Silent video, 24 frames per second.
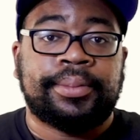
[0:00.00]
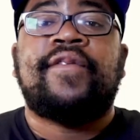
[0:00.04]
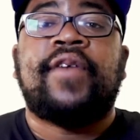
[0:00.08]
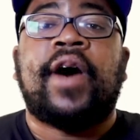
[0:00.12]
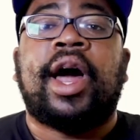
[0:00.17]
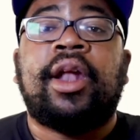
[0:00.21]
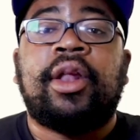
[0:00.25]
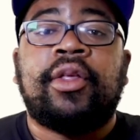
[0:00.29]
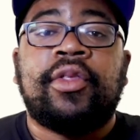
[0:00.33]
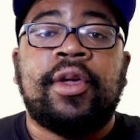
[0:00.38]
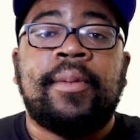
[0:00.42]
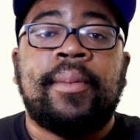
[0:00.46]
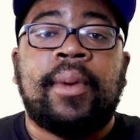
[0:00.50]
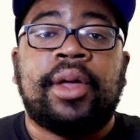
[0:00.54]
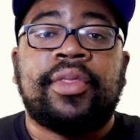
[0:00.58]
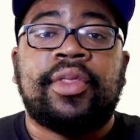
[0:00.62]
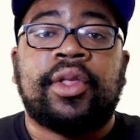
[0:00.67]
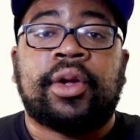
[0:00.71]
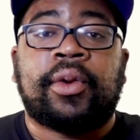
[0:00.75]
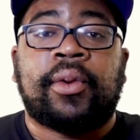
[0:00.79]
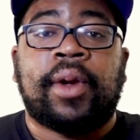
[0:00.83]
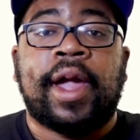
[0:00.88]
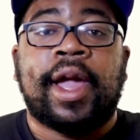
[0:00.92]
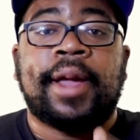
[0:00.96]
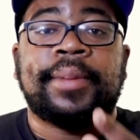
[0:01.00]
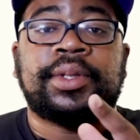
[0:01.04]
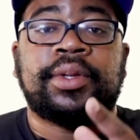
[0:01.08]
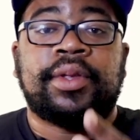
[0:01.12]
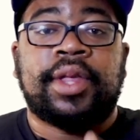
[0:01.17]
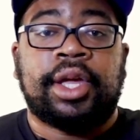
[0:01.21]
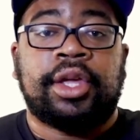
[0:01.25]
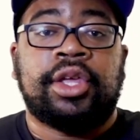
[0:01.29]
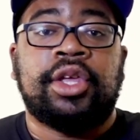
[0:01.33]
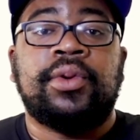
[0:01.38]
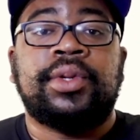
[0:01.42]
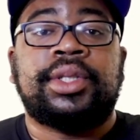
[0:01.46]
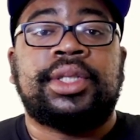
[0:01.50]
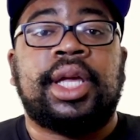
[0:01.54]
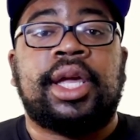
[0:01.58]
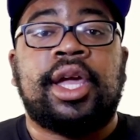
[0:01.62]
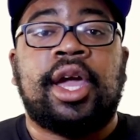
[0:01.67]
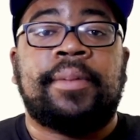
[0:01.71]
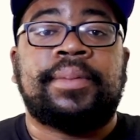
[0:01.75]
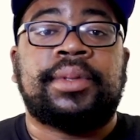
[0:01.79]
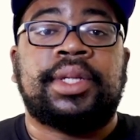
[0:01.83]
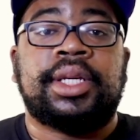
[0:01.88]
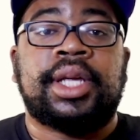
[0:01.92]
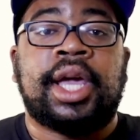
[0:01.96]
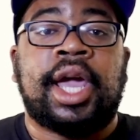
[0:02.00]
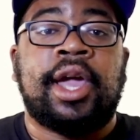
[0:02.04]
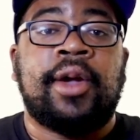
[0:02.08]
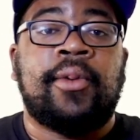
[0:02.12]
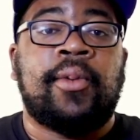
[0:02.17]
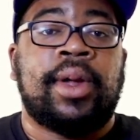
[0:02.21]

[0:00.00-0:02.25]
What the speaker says: Follow them on the gram so that you stay up to date.